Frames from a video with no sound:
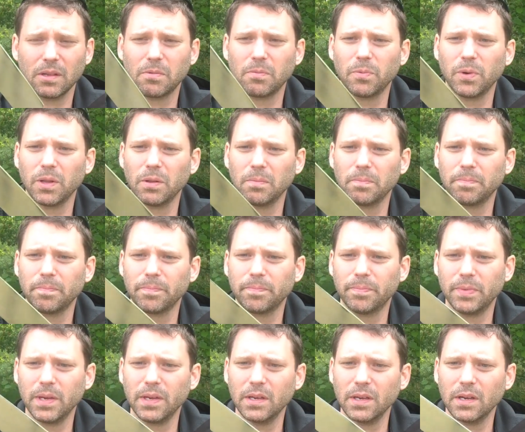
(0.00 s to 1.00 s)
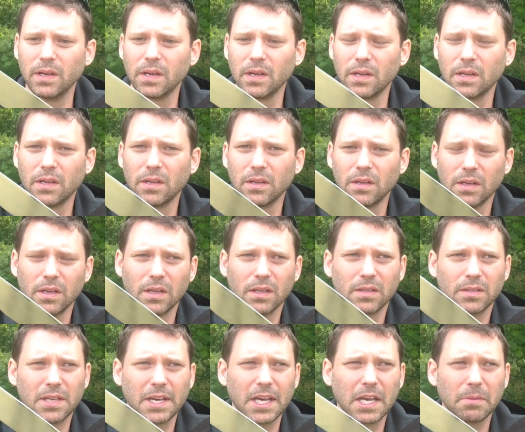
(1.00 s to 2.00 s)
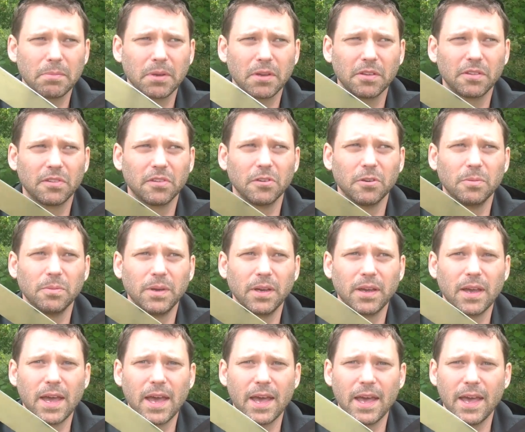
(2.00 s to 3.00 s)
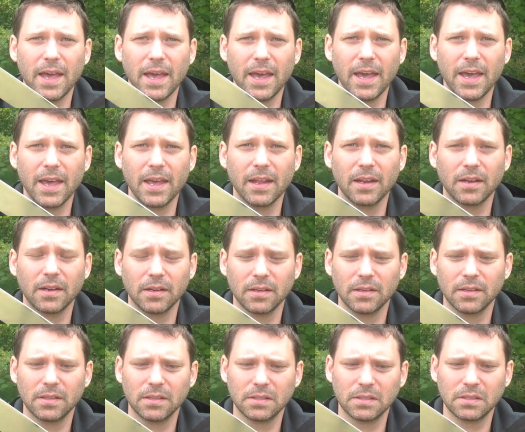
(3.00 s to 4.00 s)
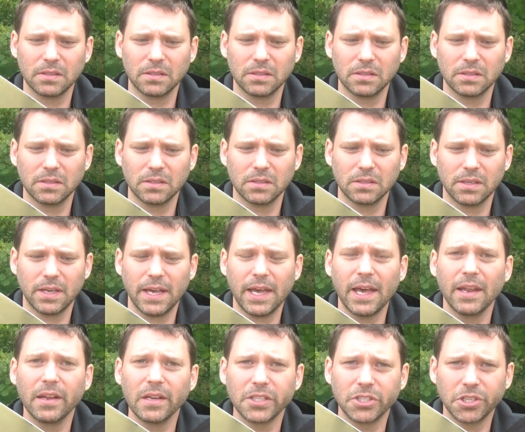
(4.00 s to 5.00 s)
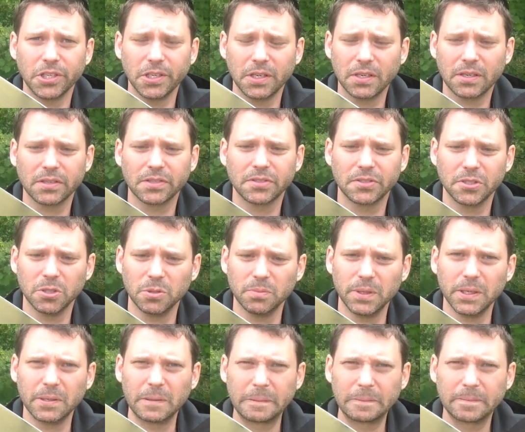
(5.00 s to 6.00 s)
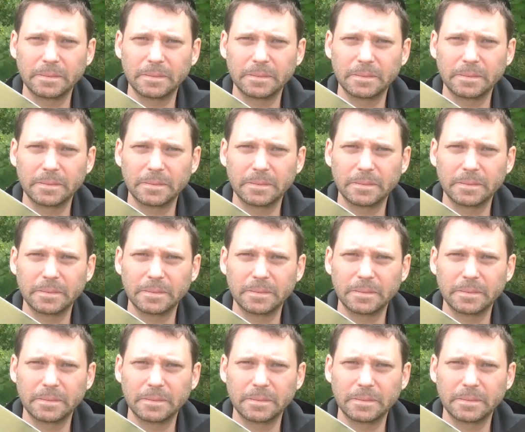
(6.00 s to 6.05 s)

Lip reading: will be time consuming and energy consuming.